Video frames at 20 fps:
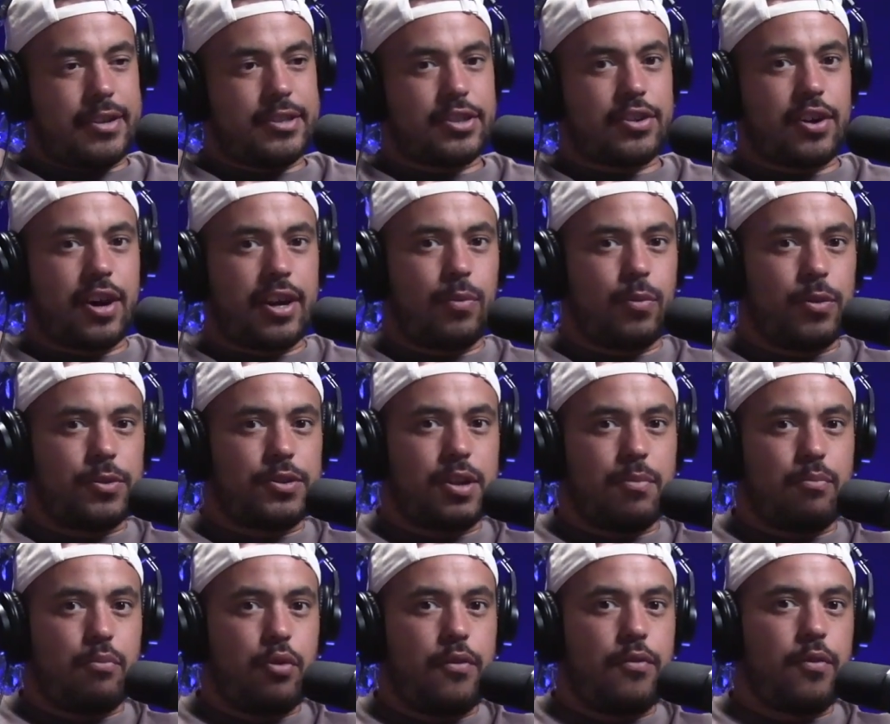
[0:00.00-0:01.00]
I just kind of
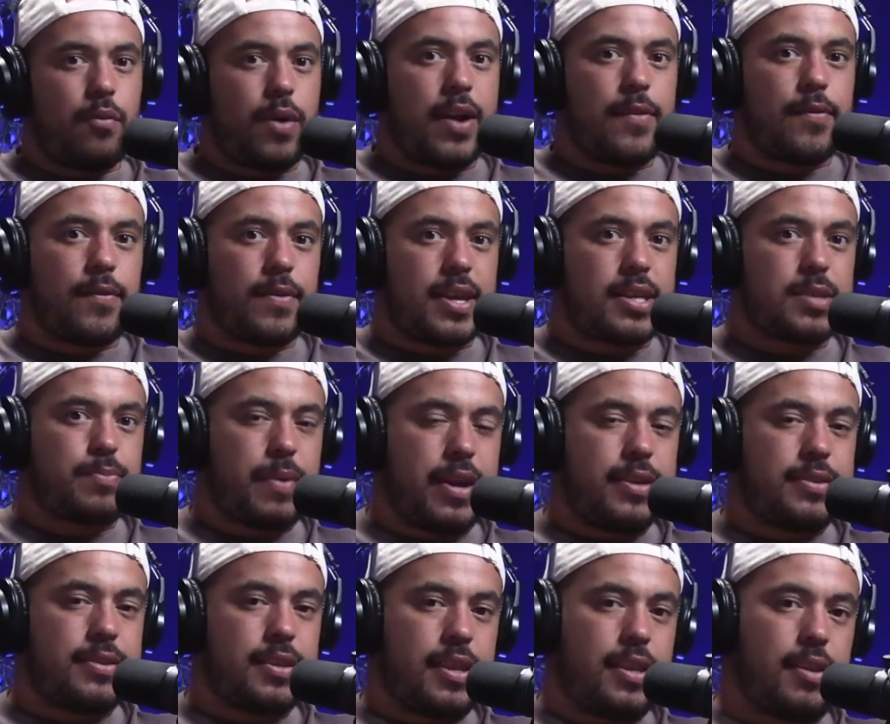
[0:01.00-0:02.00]
wanted to move away from that
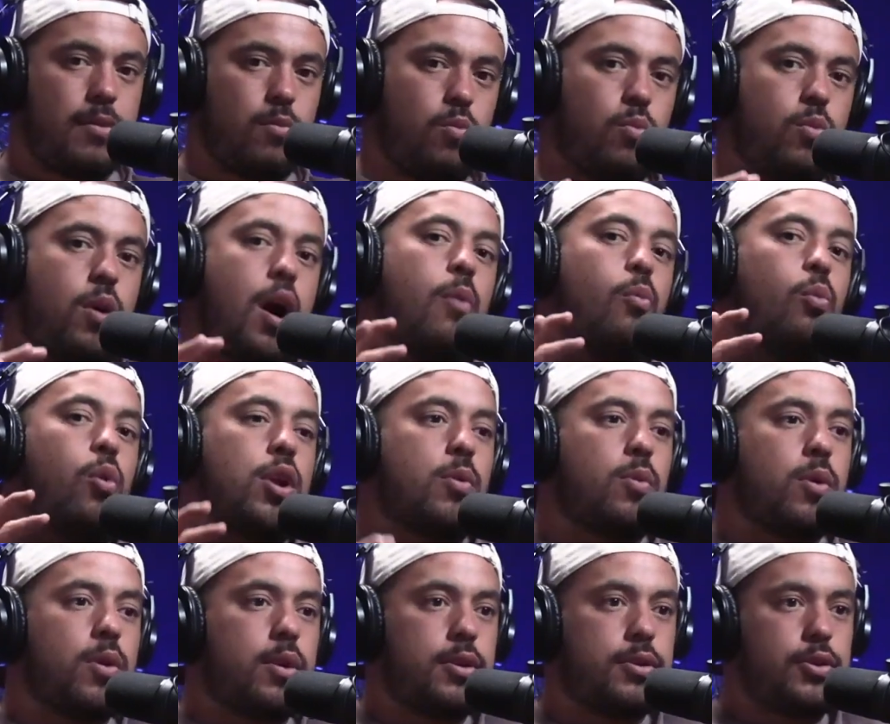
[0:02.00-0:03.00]
space, and then
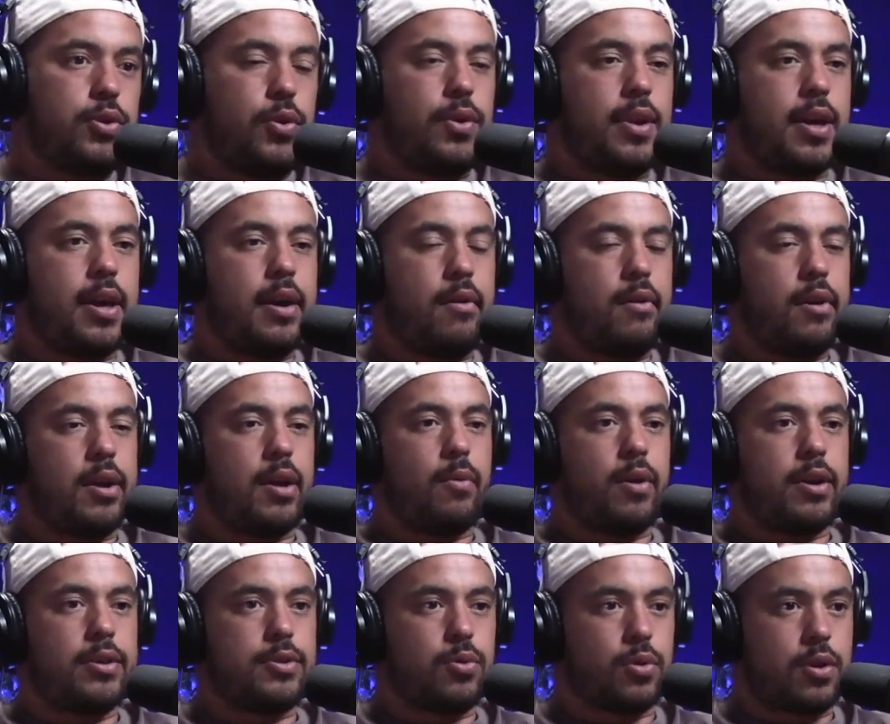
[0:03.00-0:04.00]
what I want to do now,
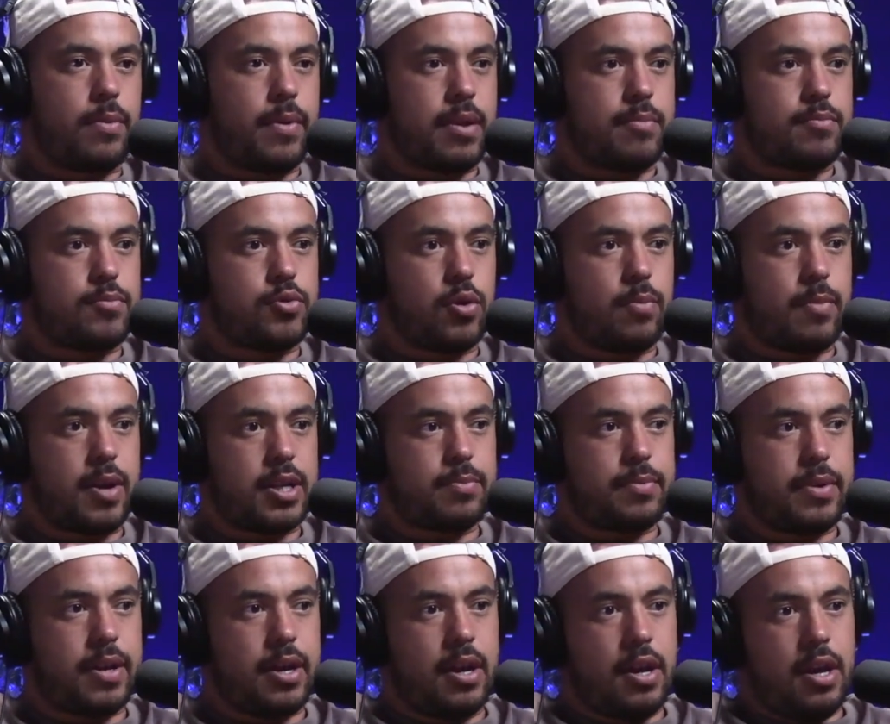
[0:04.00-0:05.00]
and I won't talk about them too
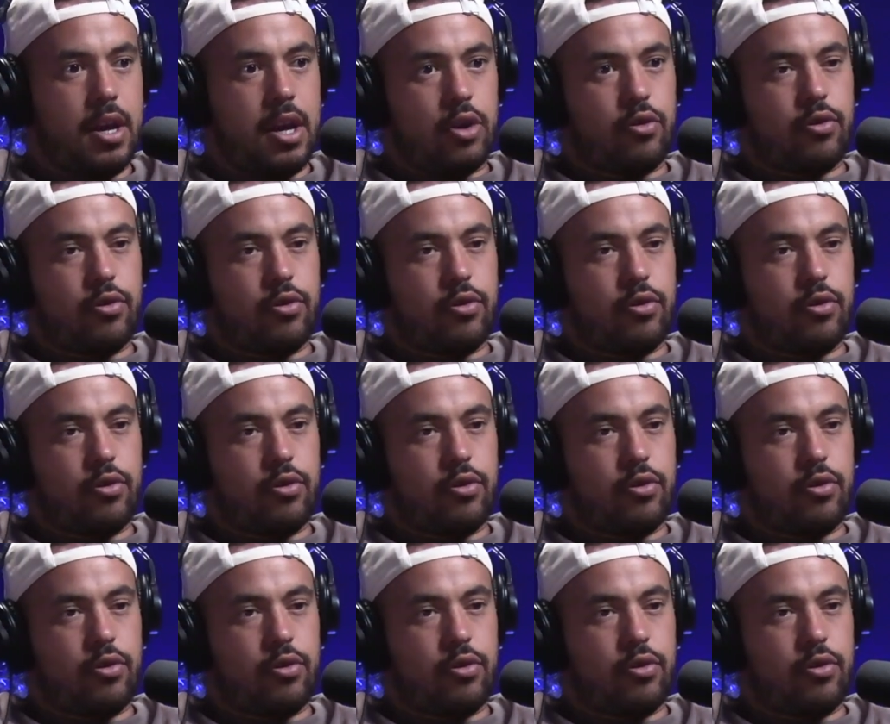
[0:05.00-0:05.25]
much, but